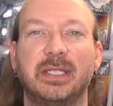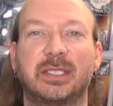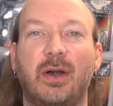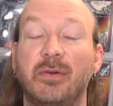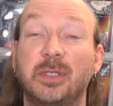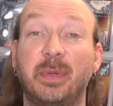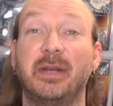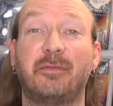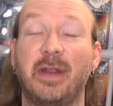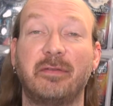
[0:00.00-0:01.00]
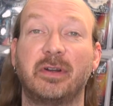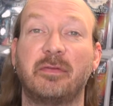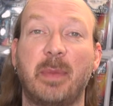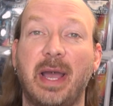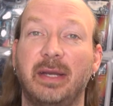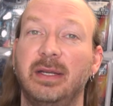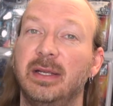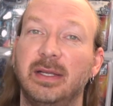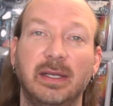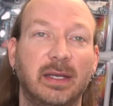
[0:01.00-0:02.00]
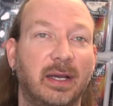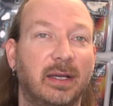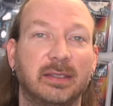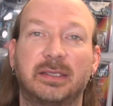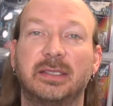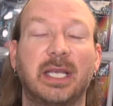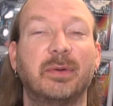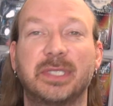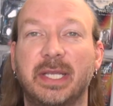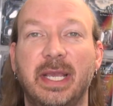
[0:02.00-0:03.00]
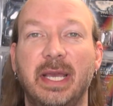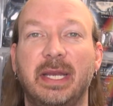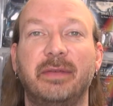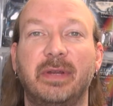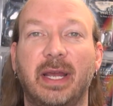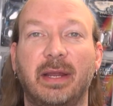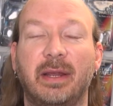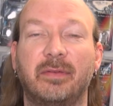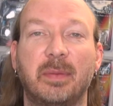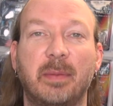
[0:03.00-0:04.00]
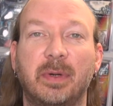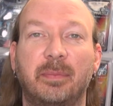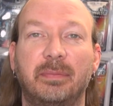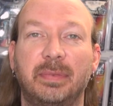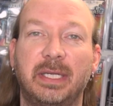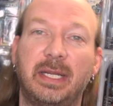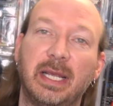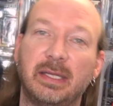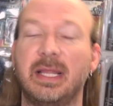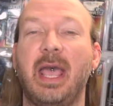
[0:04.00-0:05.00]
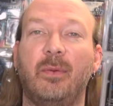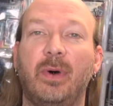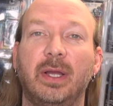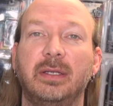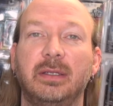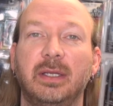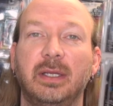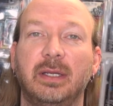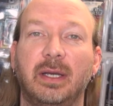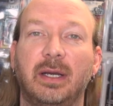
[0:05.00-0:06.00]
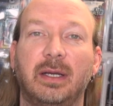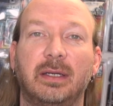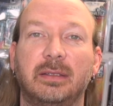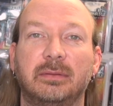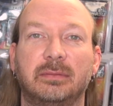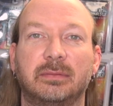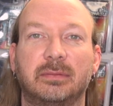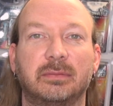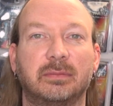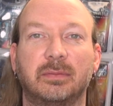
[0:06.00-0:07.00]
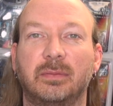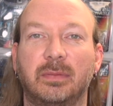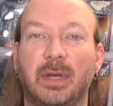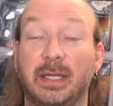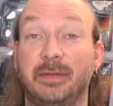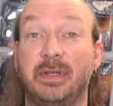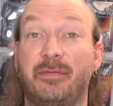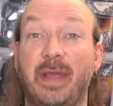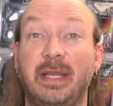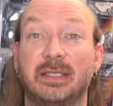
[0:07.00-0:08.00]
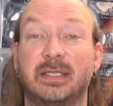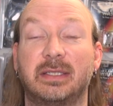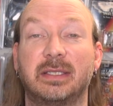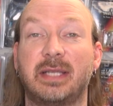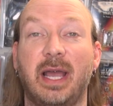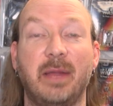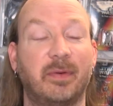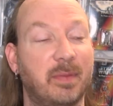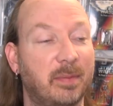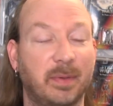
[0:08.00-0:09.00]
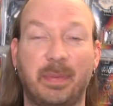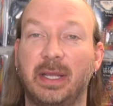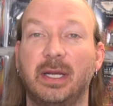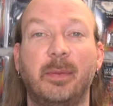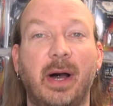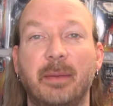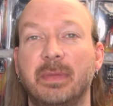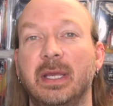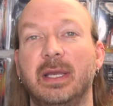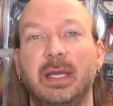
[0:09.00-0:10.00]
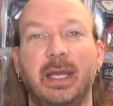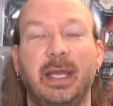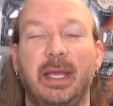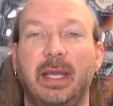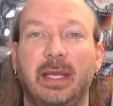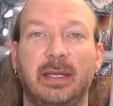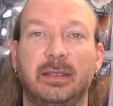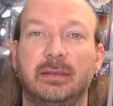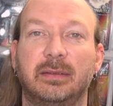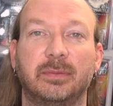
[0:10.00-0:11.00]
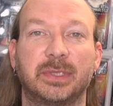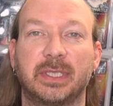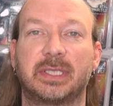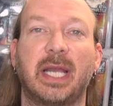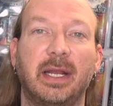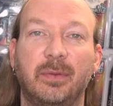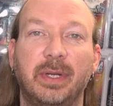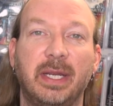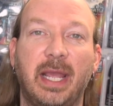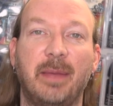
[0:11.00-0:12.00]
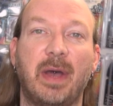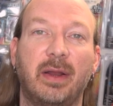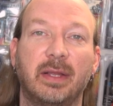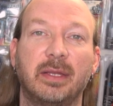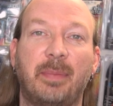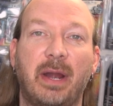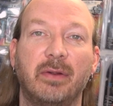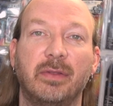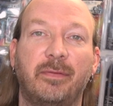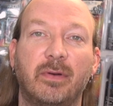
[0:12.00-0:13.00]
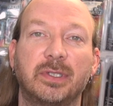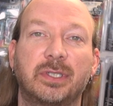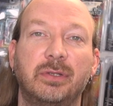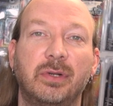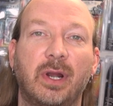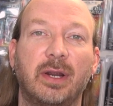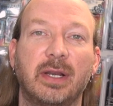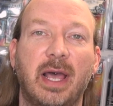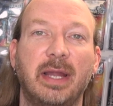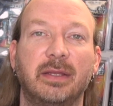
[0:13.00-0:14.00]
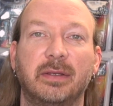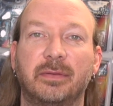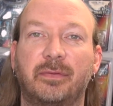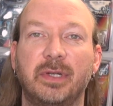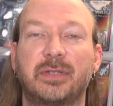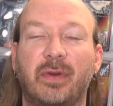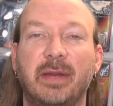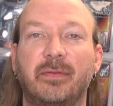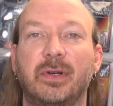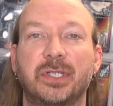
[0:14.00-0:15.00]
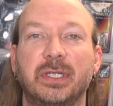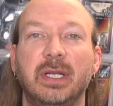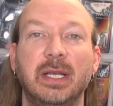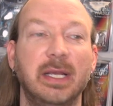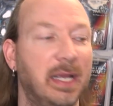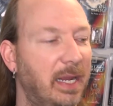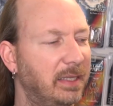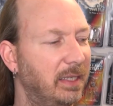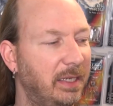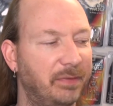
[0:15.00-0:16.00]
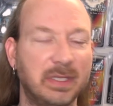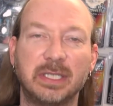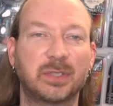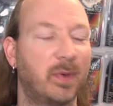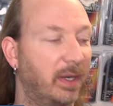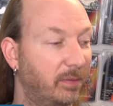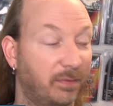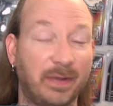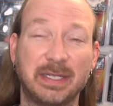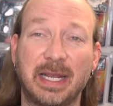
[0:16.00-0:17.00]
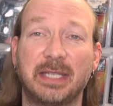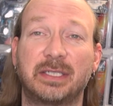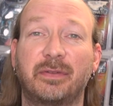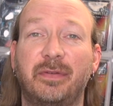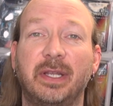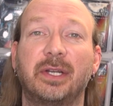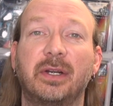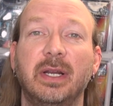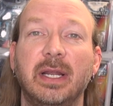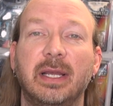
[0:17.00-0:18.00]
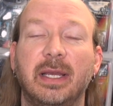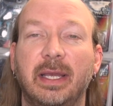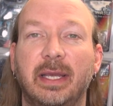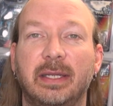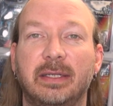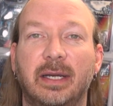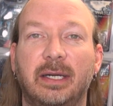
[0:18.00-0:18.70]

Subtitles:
it's always been a favorite of mine since I was a kid even. I remember getting that one. I lived in Vegas at the time. I remember picking him up and was excited when he came out on the Power of the Force 2 card line, the freeze frame version. And then even this one, a fantastic figure. And